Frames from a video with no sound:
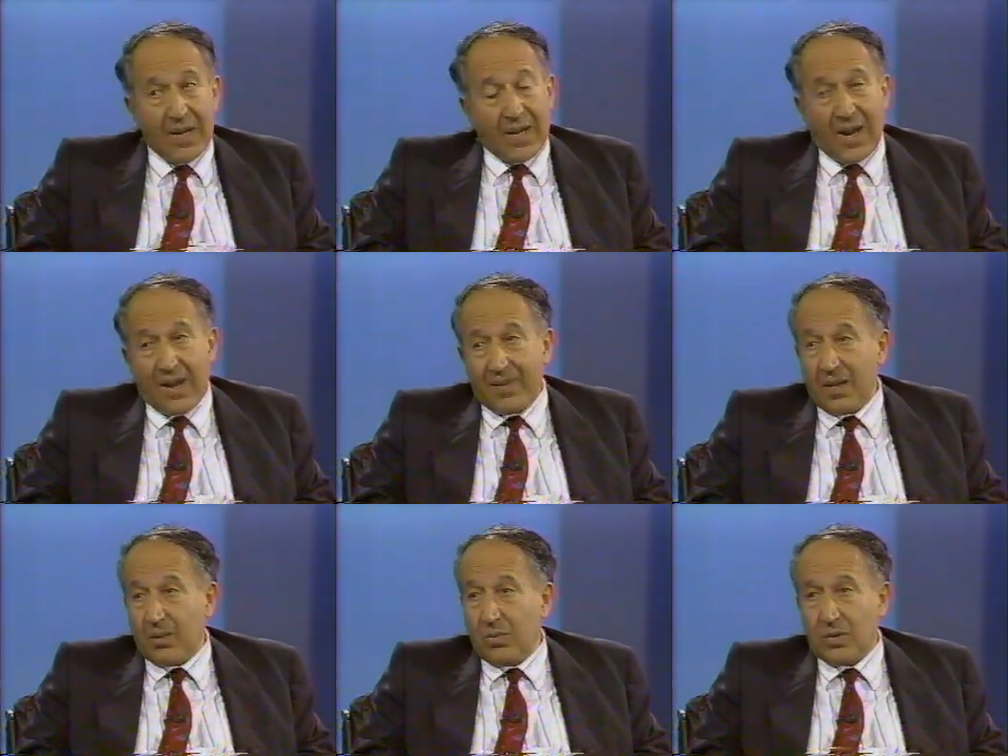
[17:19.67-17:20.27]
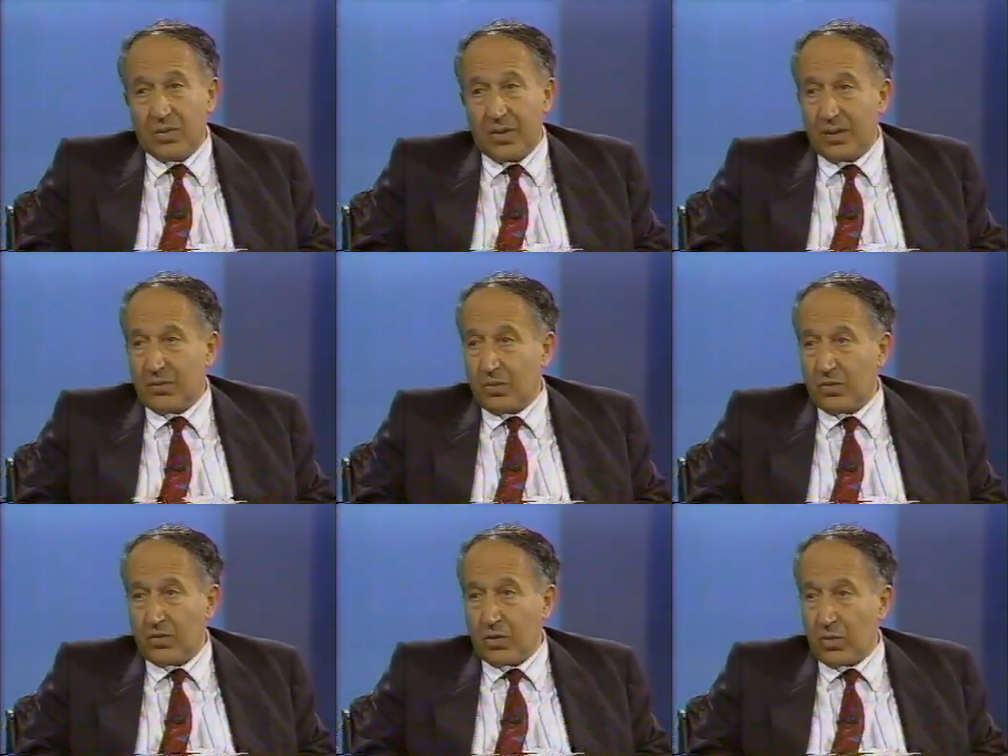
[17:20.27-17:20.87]
I think it
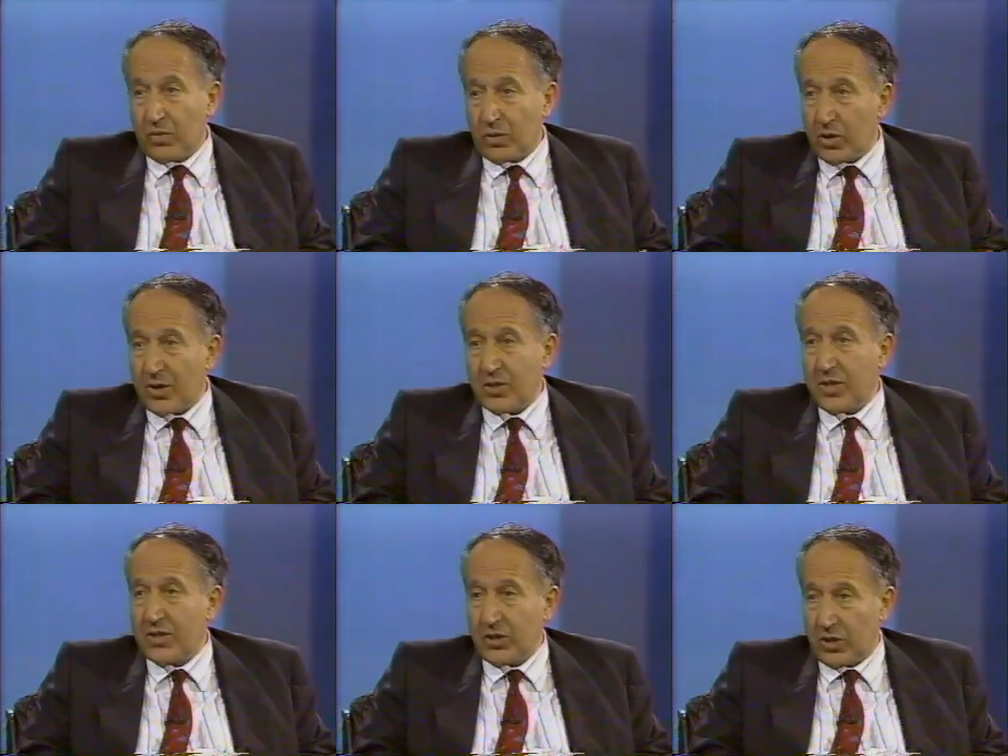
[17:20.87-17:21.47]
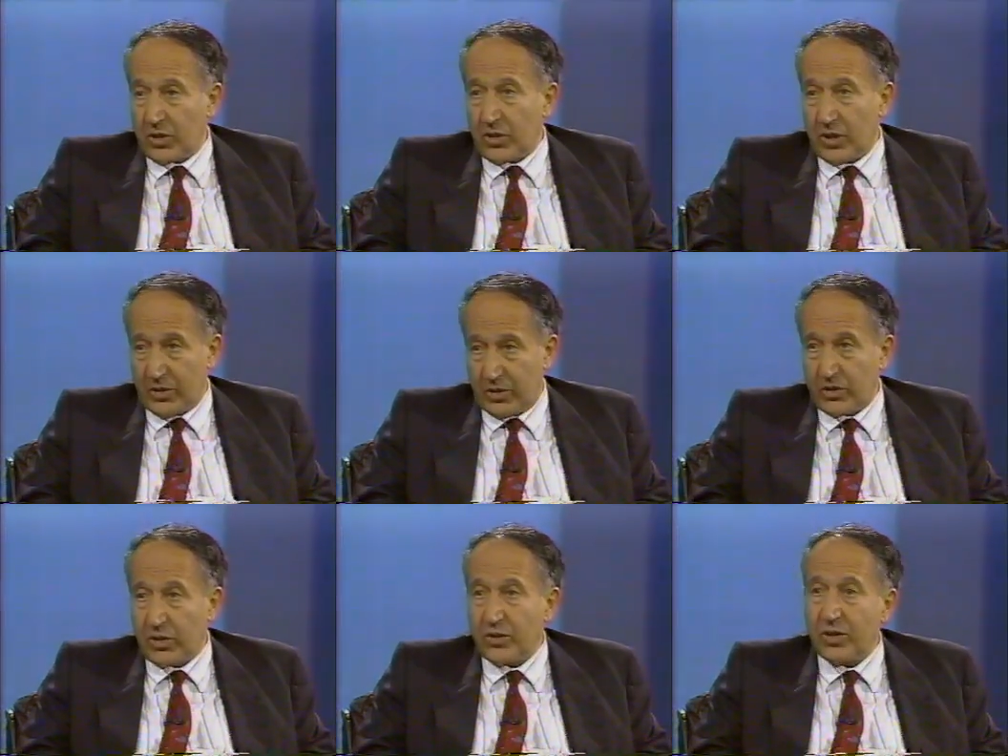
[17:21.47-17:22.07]
would throw such
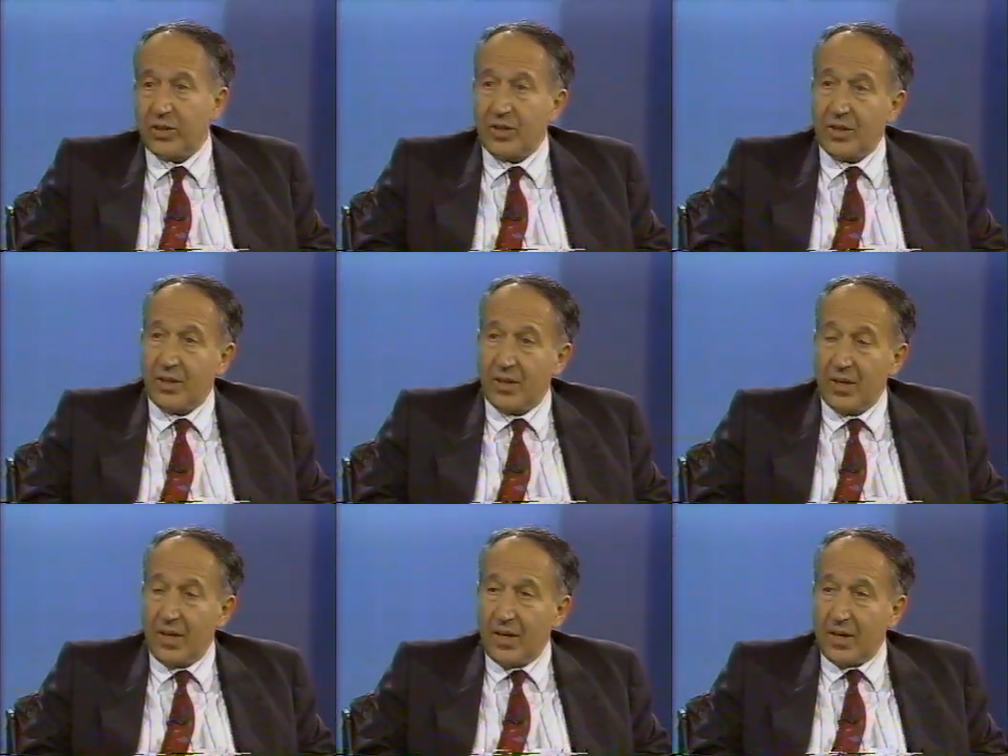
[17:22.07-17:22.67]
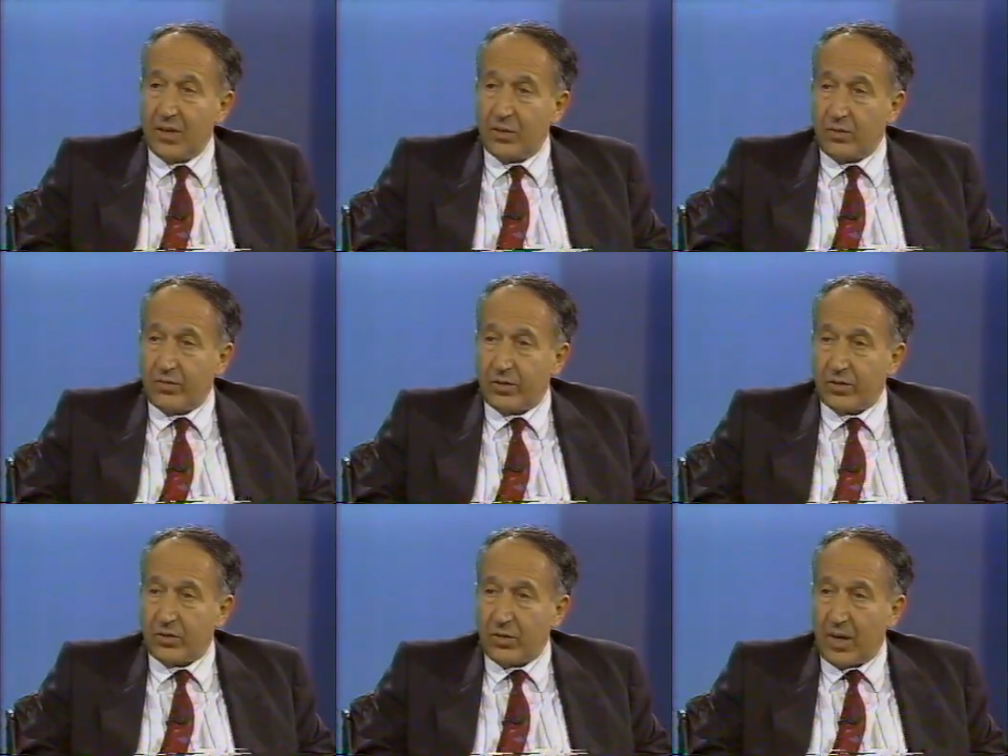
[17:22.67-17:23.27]
uncertainty into
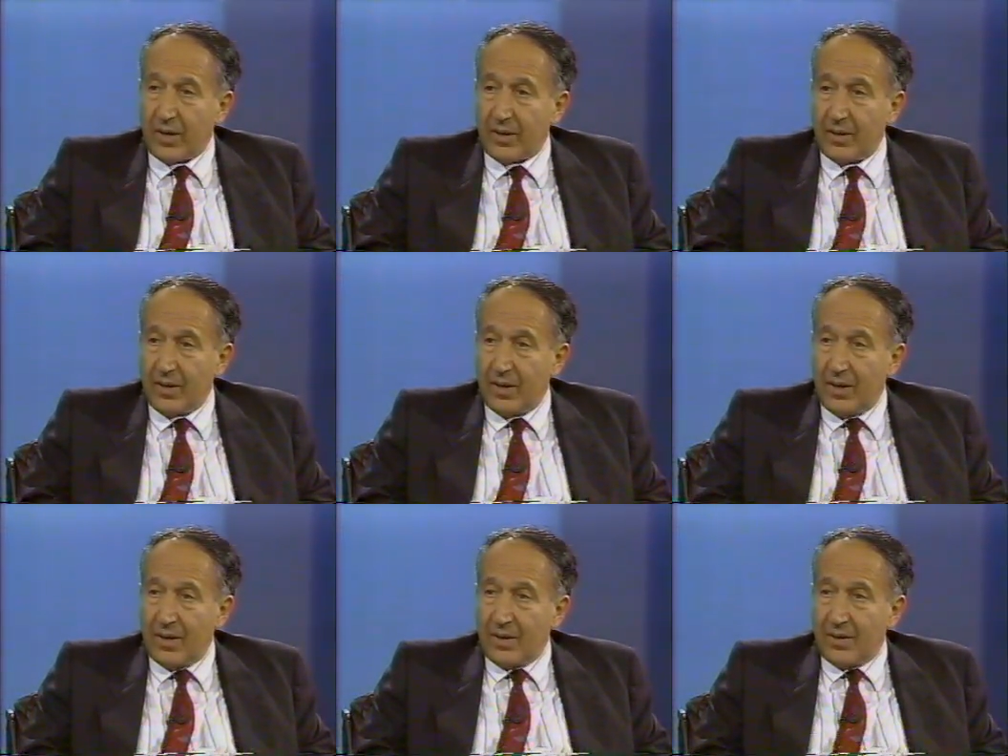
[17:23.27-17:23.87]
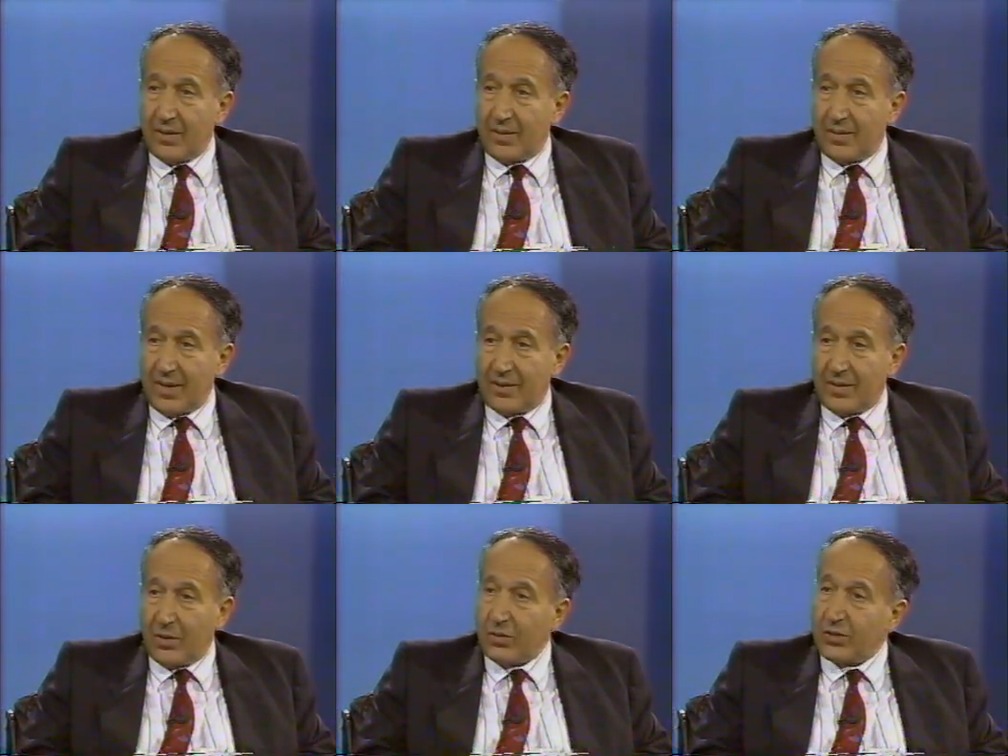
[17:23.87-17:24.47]
first strike
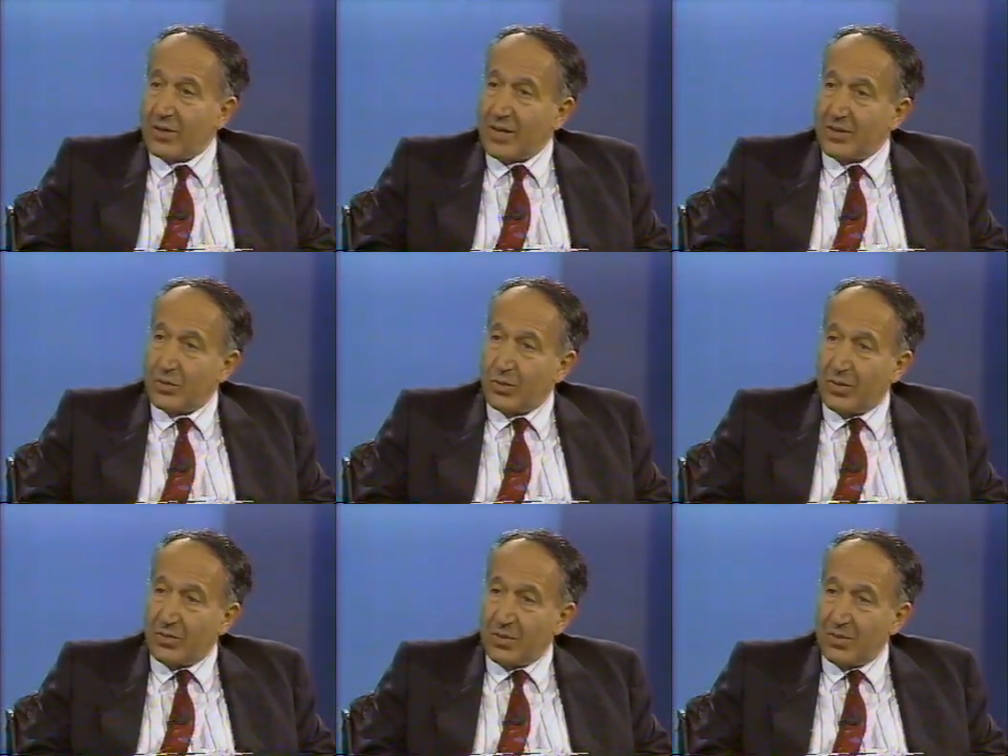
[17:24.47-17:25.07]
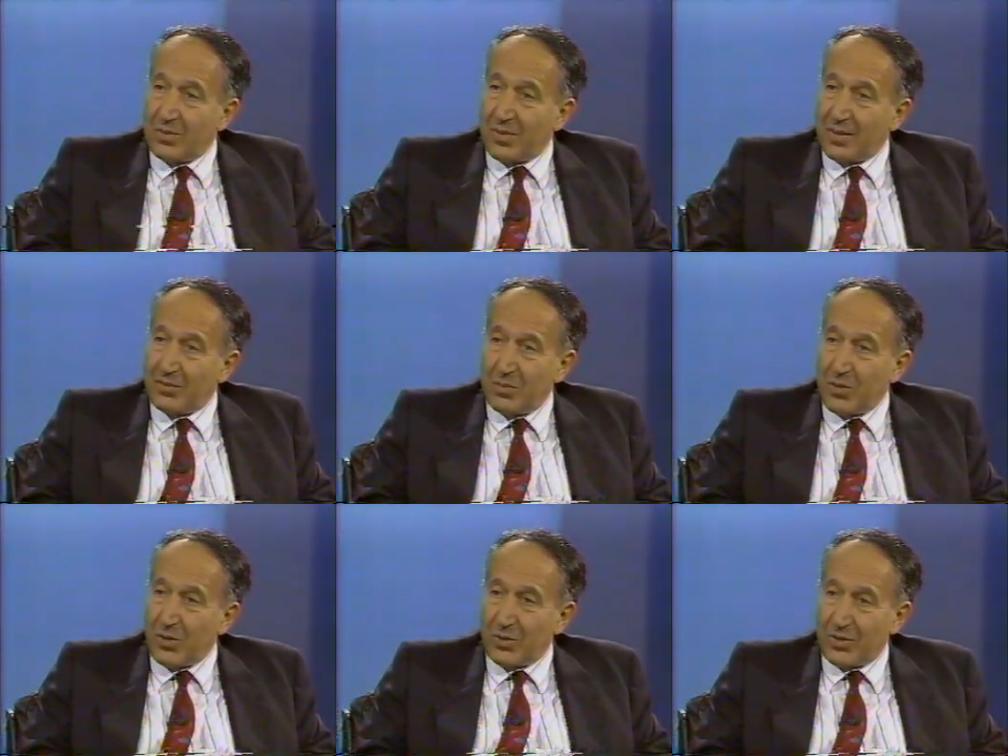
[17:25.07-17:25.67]
that the whole strategy would have
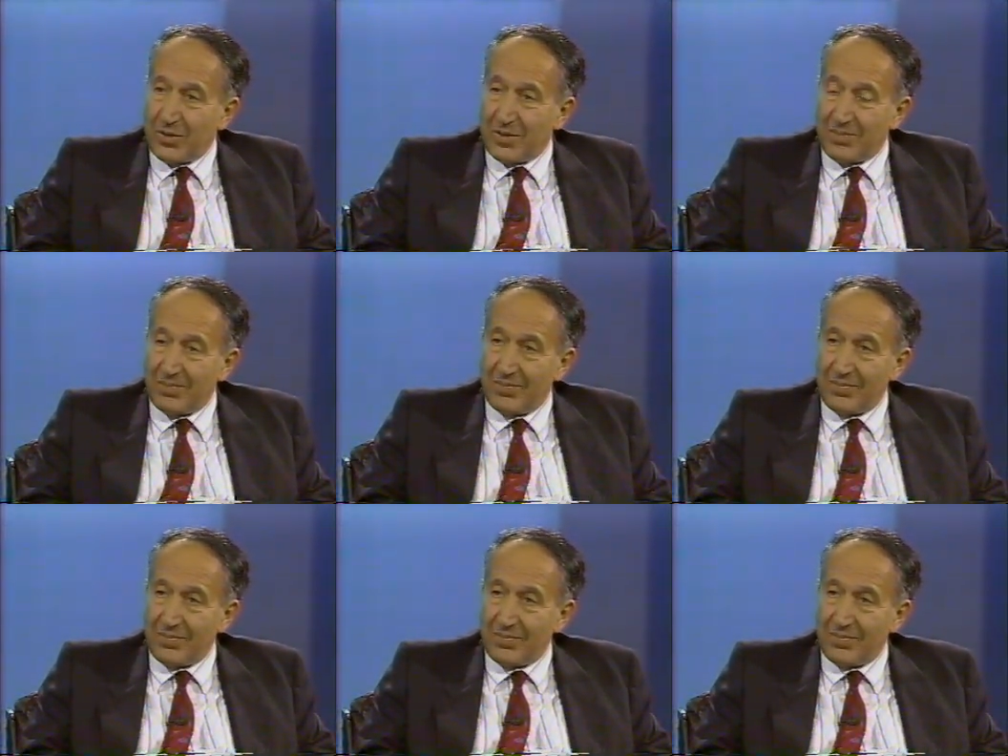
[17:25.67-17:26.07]
to be altered.